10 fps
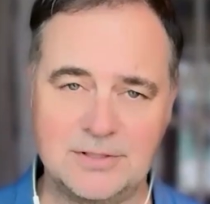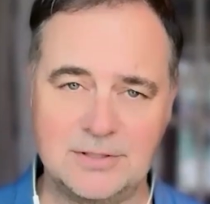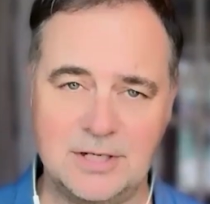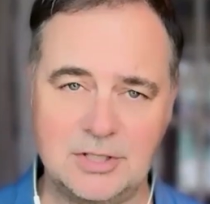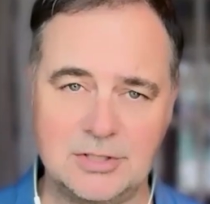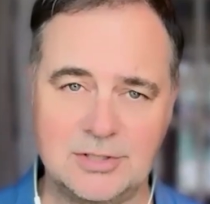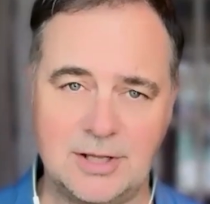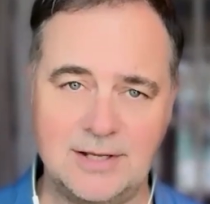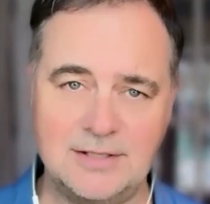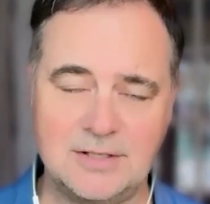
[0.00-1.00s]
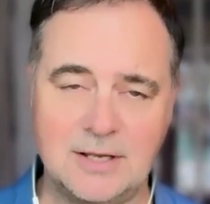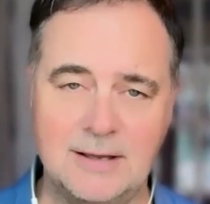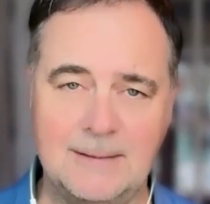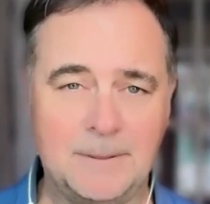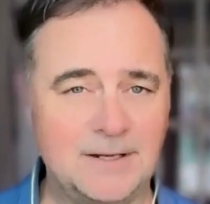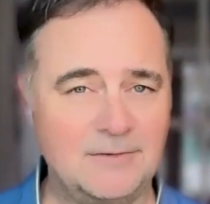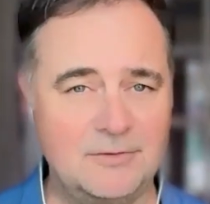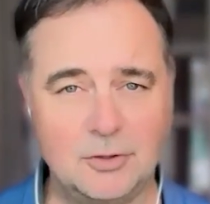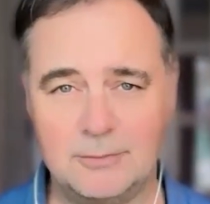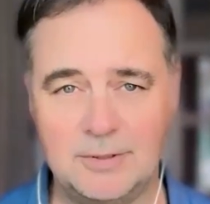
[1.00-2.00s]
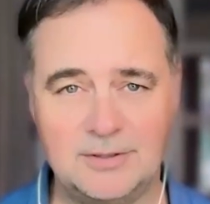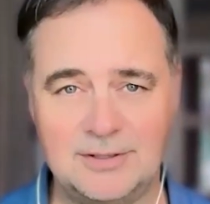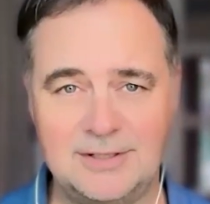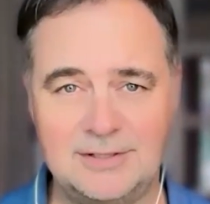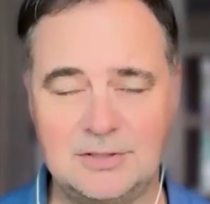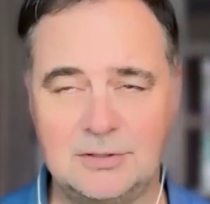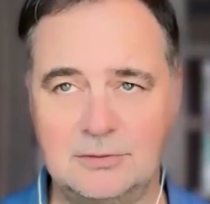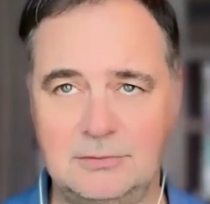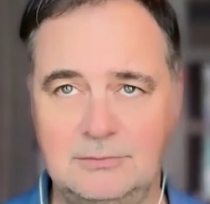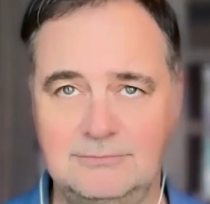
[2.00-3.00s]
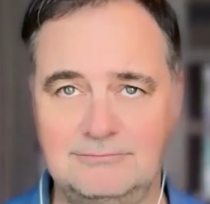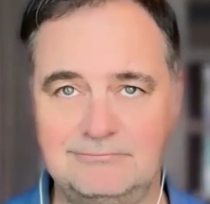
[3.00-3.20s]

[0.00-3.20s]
presentation slides, but even your ability to